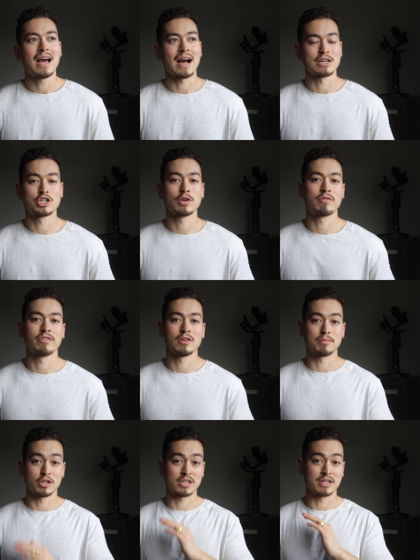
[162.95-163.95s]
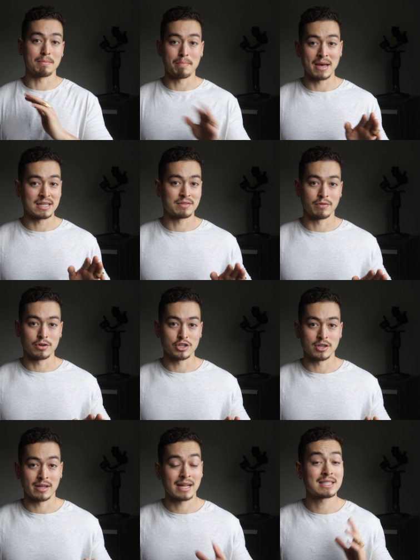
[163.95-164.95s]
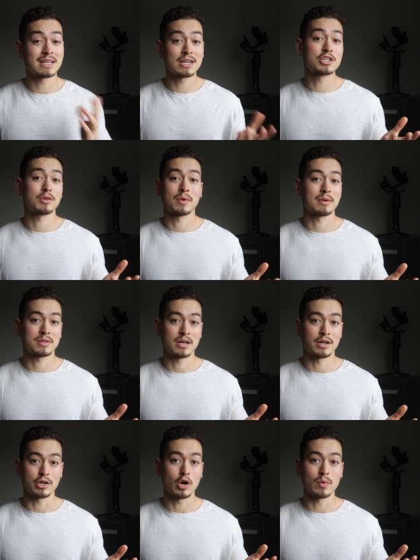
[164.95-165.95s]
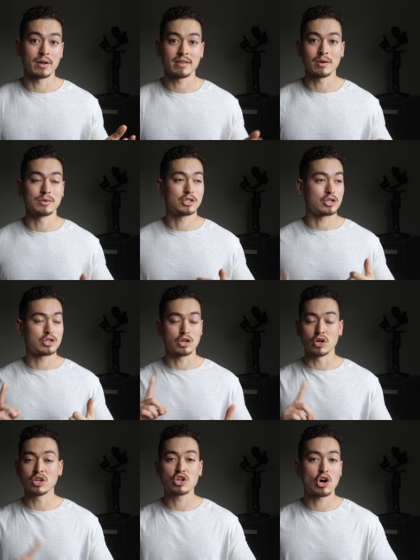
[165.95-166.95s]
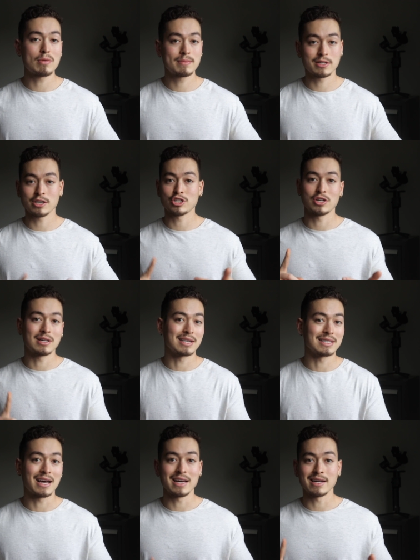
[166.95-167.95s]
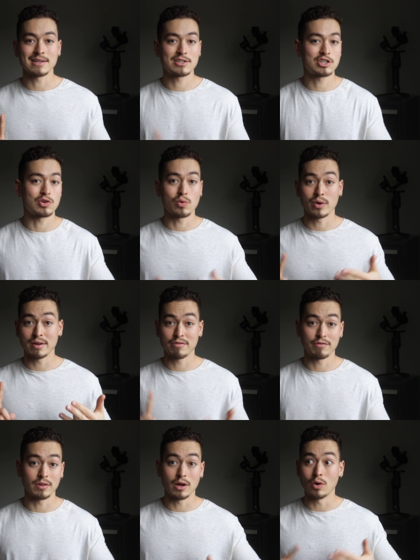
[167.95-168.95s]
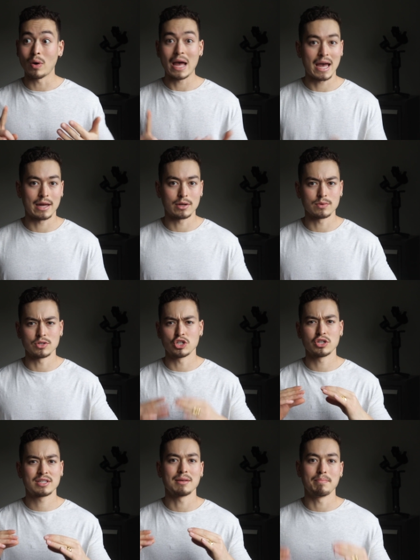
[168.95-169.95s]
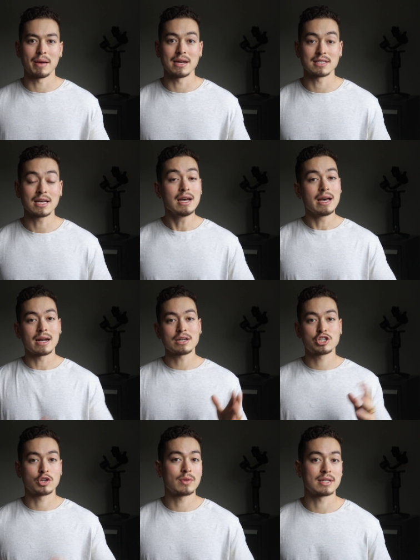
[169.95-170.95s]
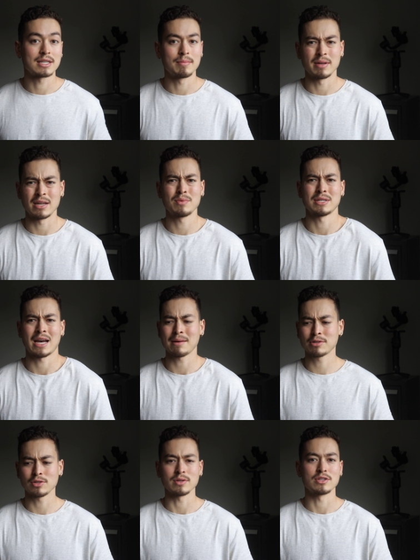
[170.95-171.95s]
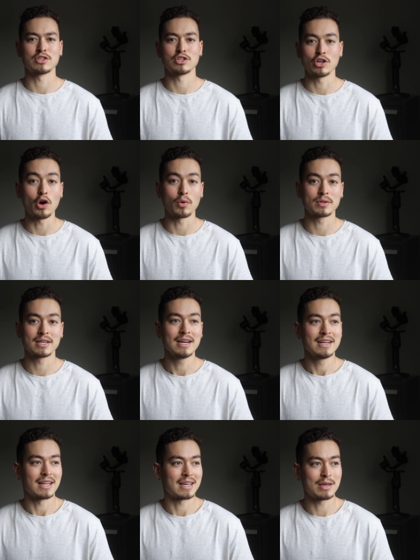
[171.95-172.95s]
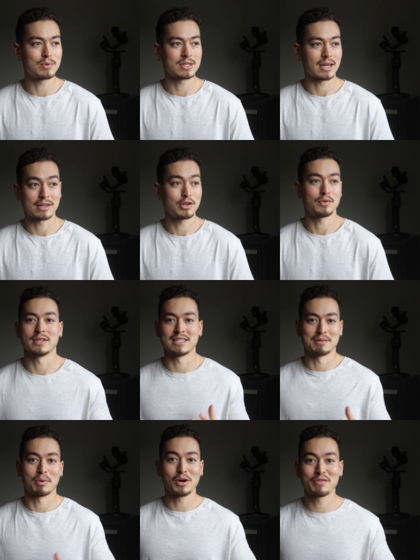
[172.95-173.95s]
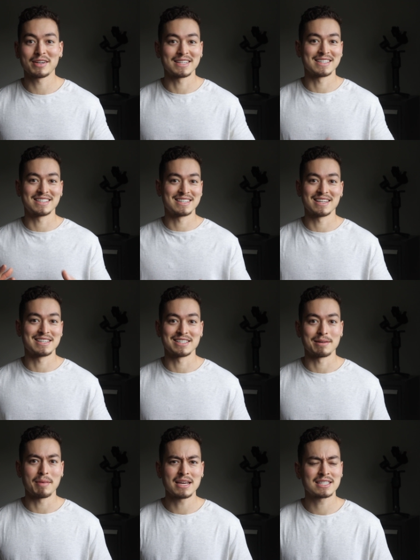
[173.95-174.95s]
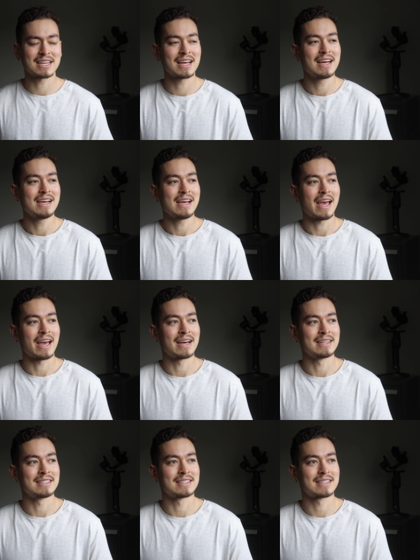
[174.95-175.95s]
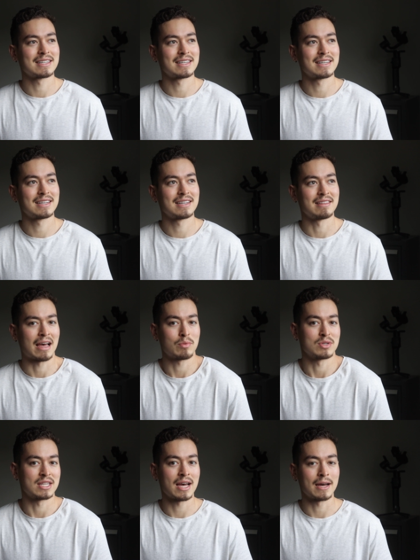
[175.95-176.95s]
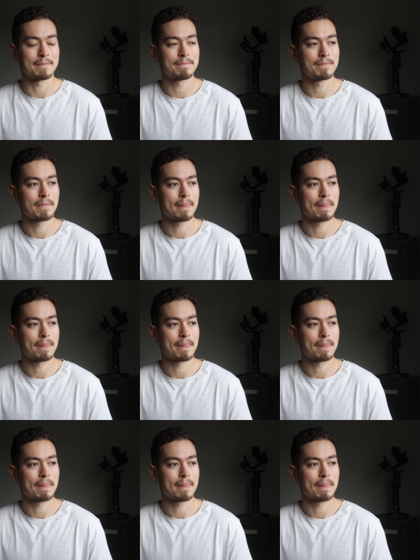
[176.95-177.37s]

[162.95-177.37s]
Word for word: I showed Philip just the base version, and that's initially what I was gonna go with. It was just good composition, lighting, story, flow, angles, just the base. And I showed that to him, and he was absolutely stoked. Like, he was like, dude, this is perfect, this, is amazing, and uh, that was that.